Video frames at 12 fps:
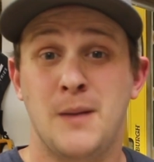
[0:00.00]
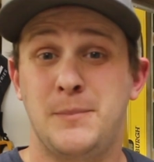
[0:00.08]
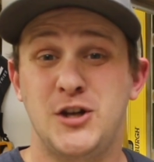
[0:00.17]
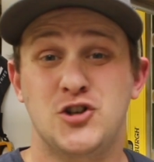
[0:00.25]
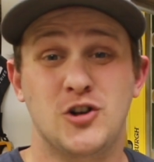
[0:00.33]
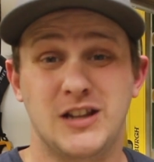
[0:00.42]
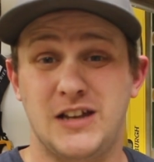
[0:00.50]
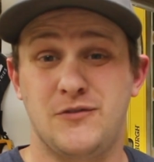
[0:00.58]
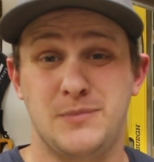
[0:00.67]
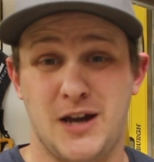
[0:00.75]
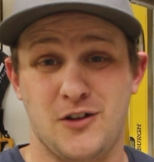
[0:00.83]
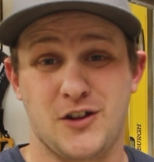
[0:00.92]
Be sure to leave
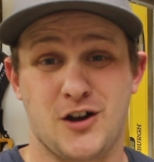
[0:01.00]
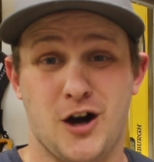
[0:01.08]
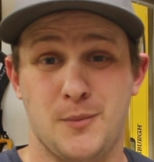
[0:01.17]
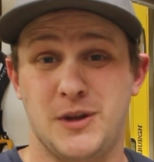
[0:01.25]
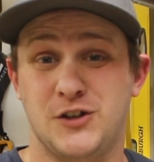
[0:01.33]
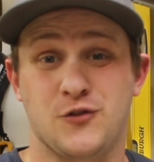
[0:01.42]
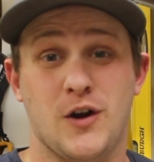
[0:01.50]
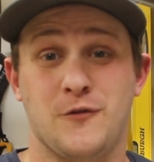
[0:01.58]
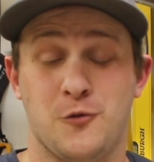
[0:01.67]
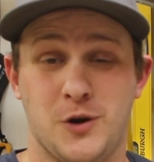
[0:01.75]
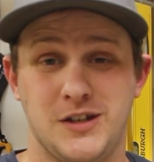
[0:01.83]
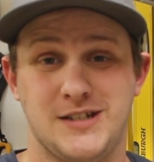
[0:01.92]
them down in the comments for
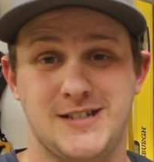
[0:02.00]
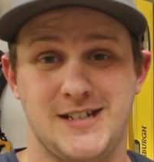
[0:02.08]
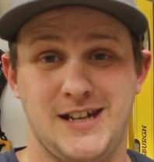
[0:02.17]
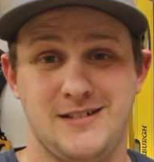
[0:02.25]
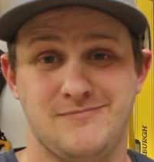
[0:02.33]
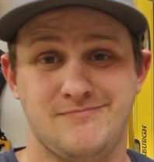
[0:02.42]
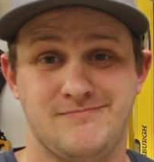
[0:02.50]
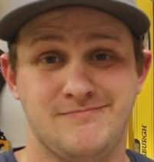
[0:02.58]
everyone to see.